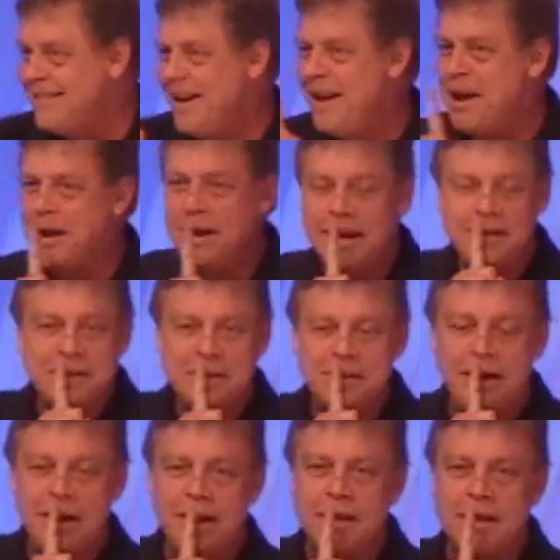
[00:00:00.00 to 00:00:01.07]
time, and I just
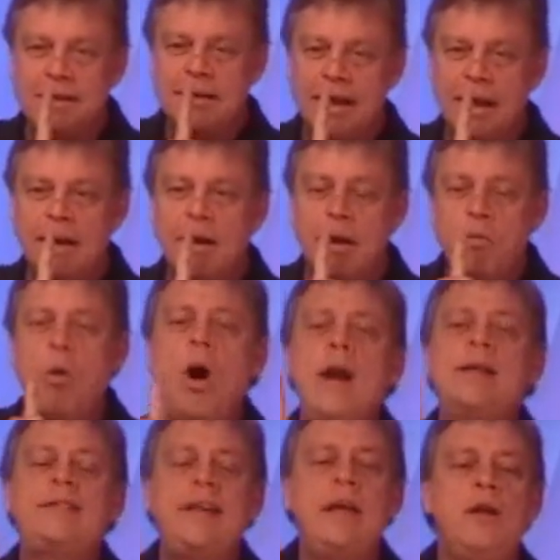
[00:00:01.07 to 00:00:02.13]
thought of this, and I
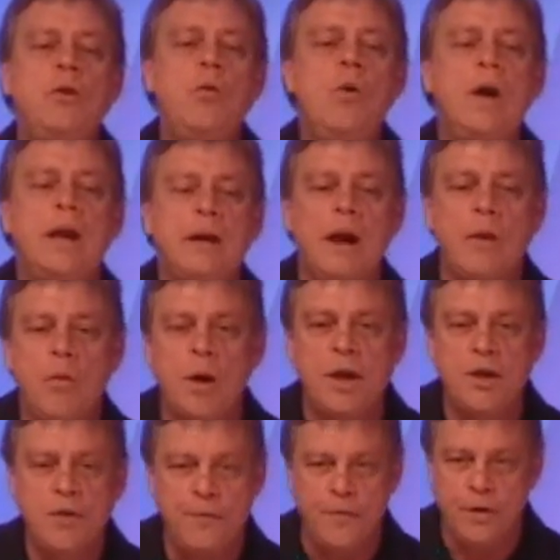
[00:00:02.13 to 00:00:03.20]
want to see, what I
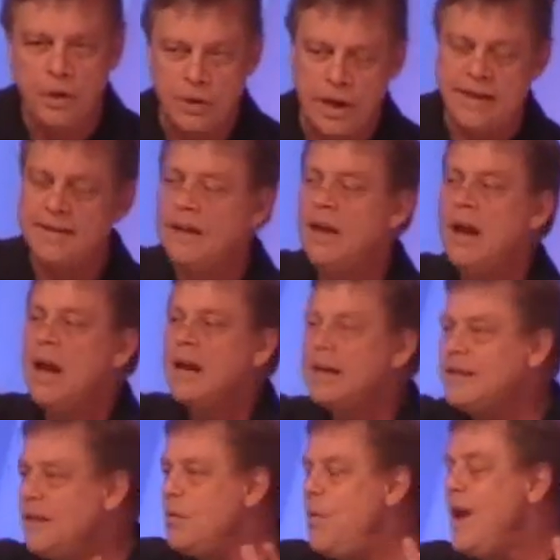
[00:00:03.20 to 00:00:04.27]
want to do for you guys,
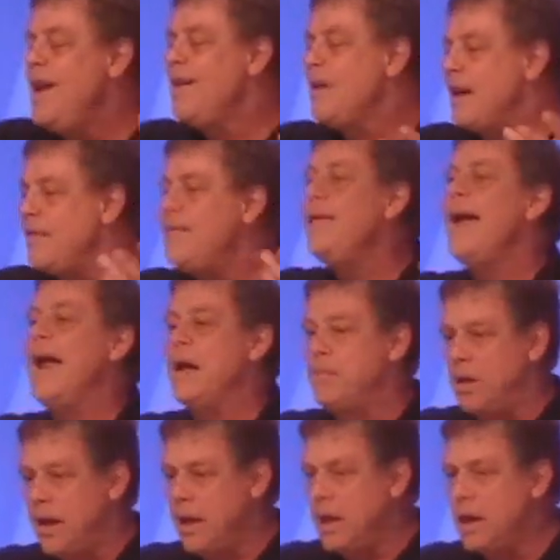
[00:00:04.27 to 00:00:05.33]
because in a way you're like
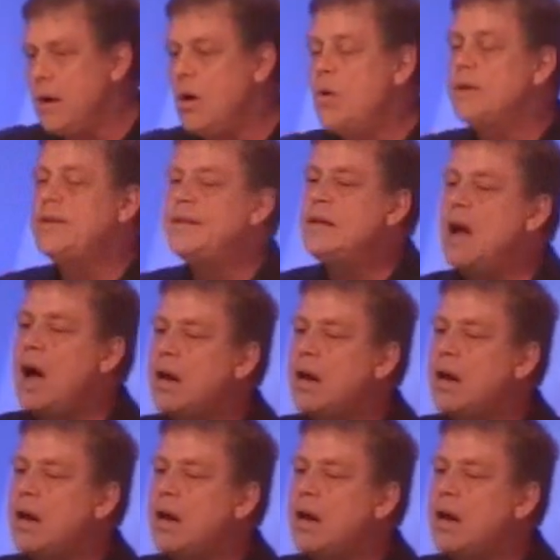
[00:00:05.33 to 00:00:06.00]
family, it's